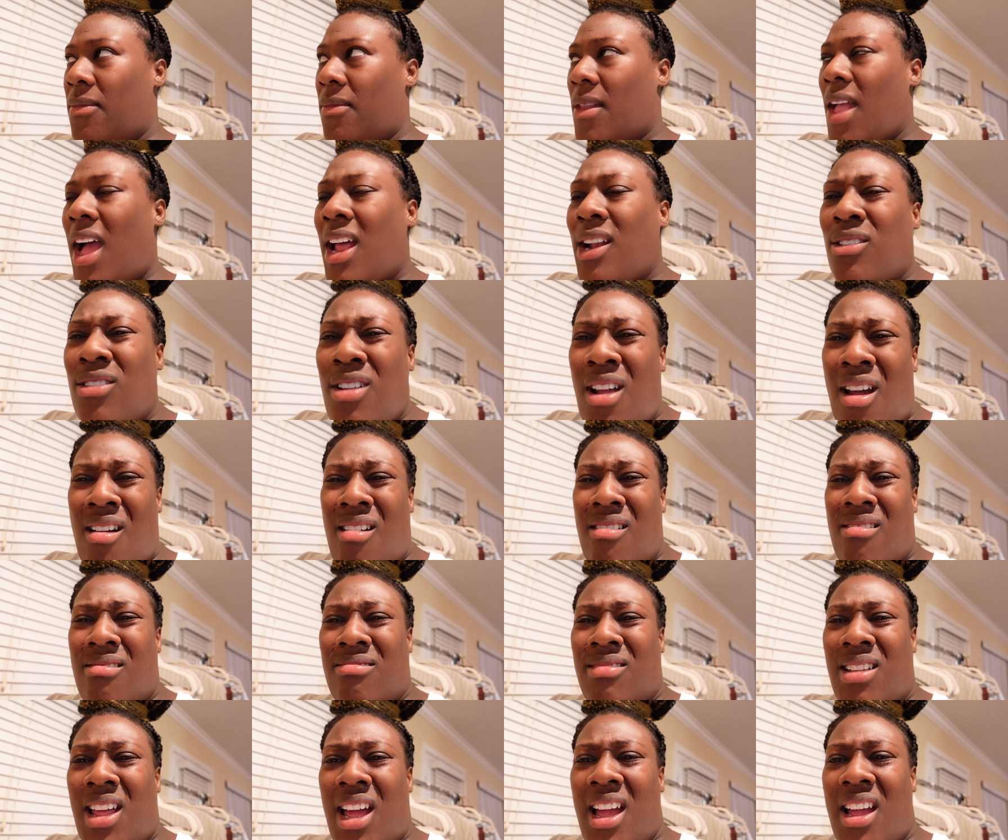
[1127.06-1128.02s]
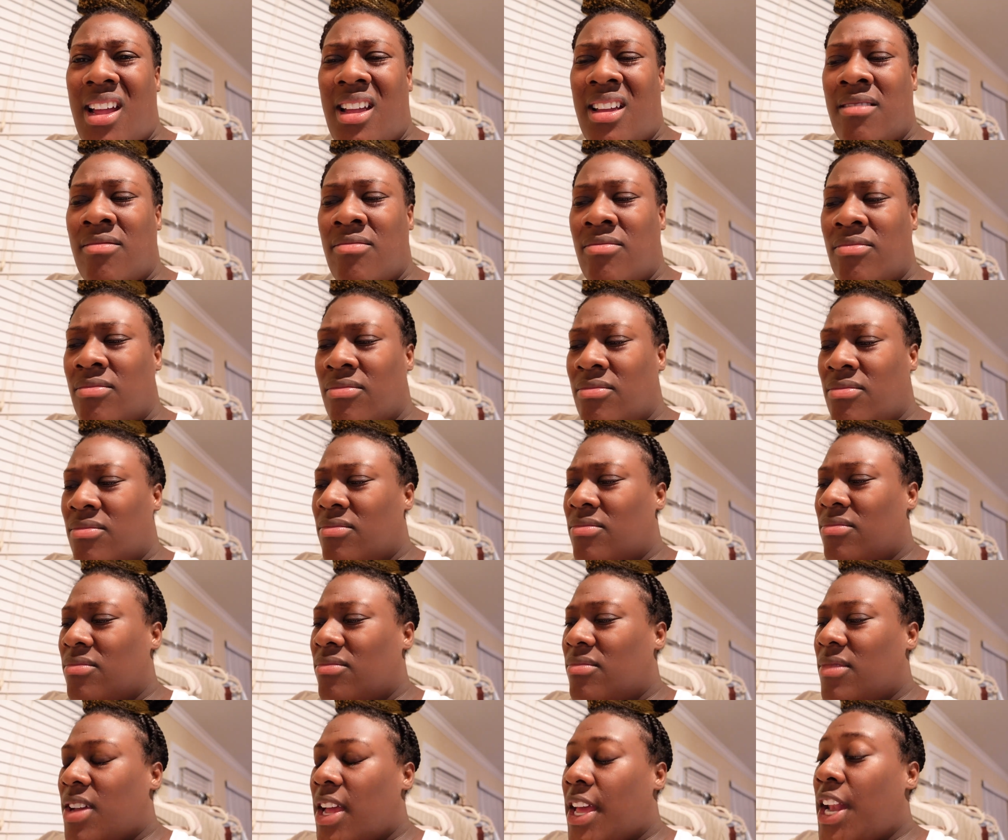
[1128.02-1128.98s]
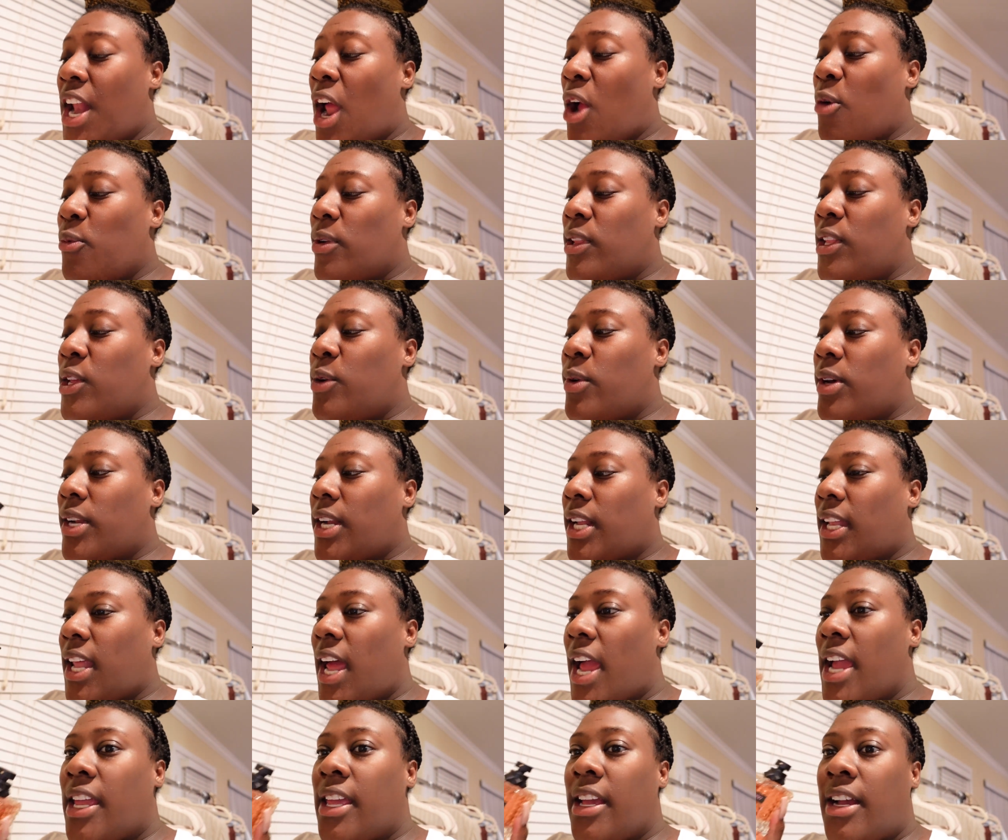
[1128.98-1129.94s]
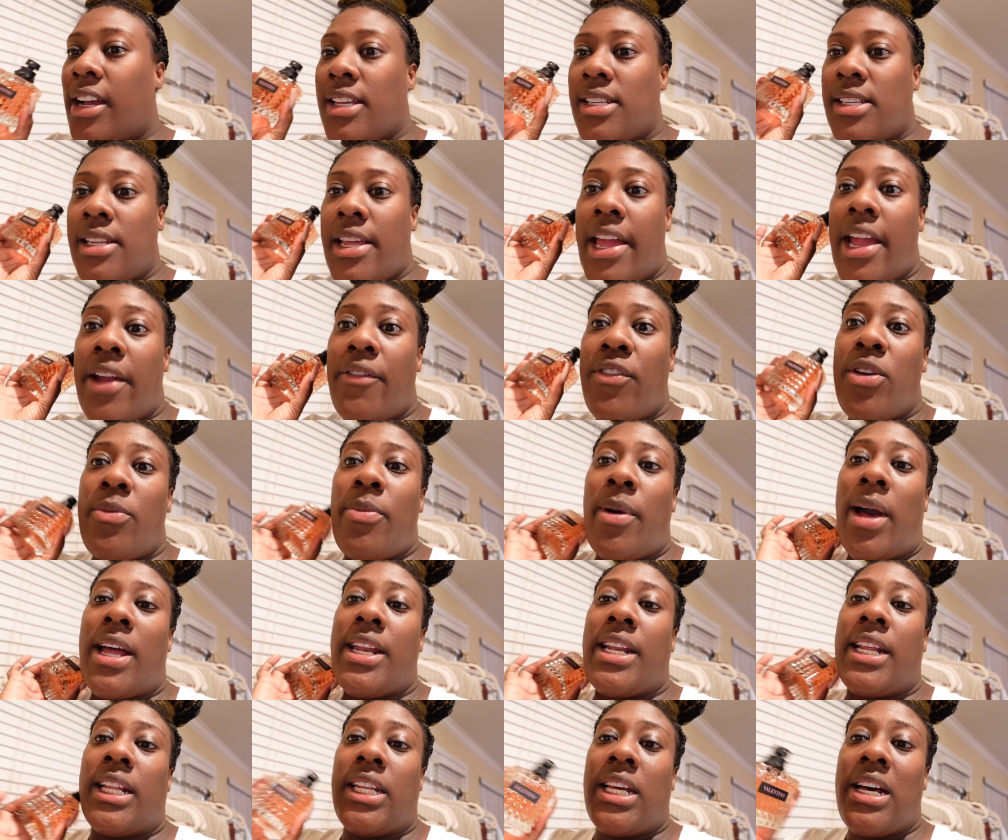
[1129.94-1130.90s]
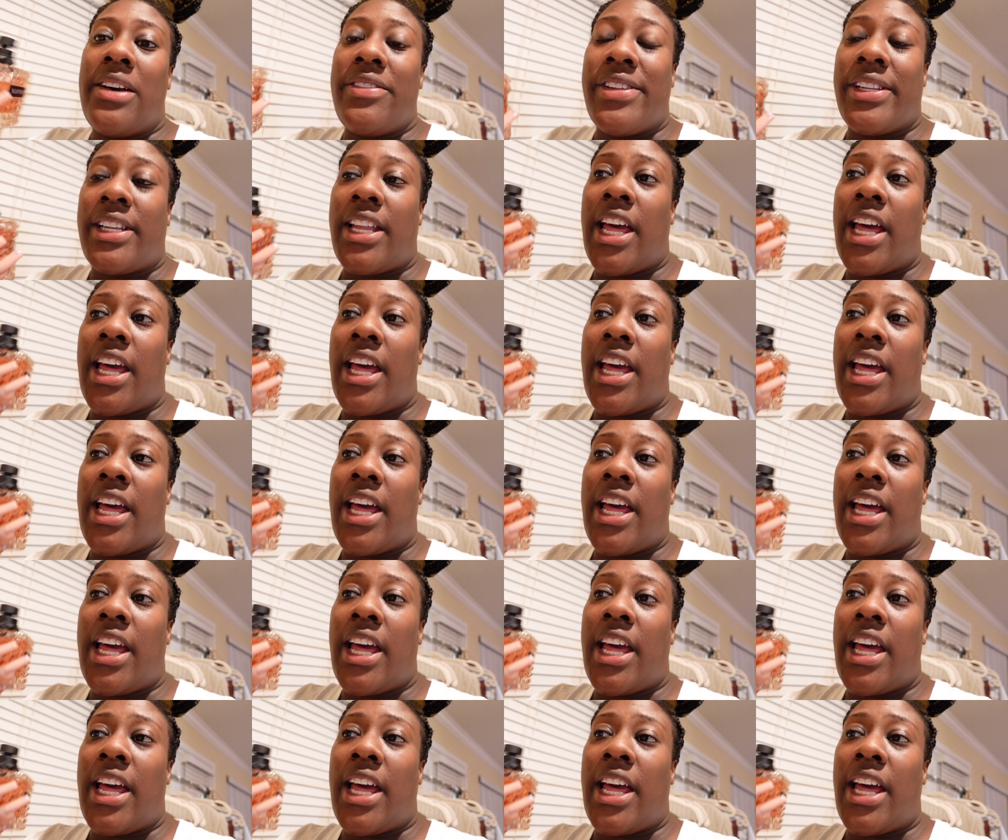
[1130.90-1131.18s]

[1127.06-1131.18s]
I don't know, like, and I really want to like it because everybody loves it.